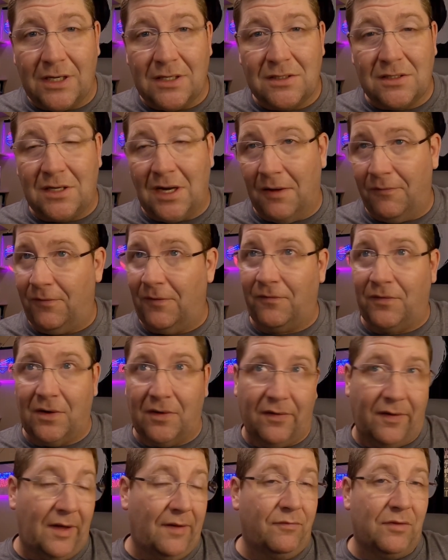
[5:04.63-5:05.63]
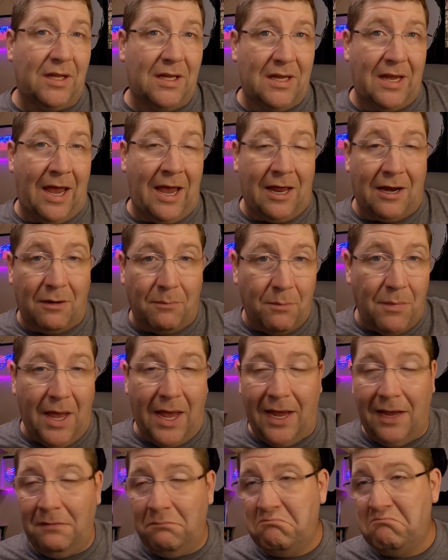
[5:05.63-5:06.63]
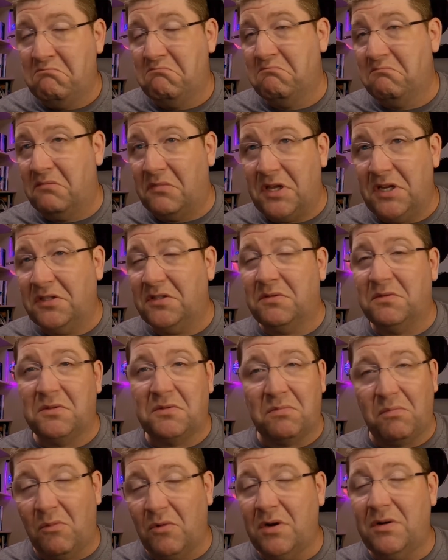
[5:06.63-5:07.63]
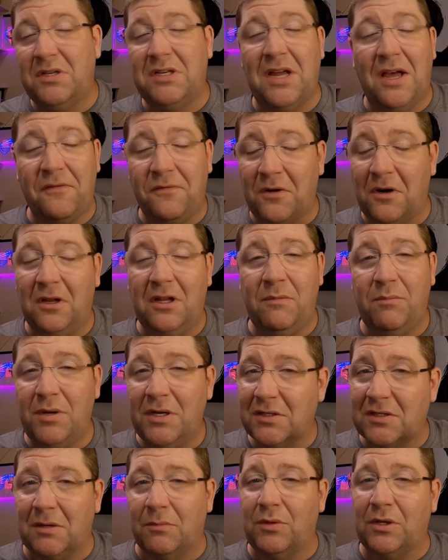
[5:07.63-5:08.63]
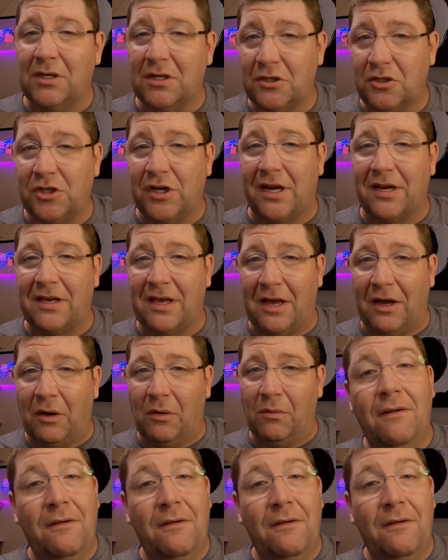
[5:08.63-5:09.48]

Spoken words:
stuff, if you love the anime, this would definitely be something to check out.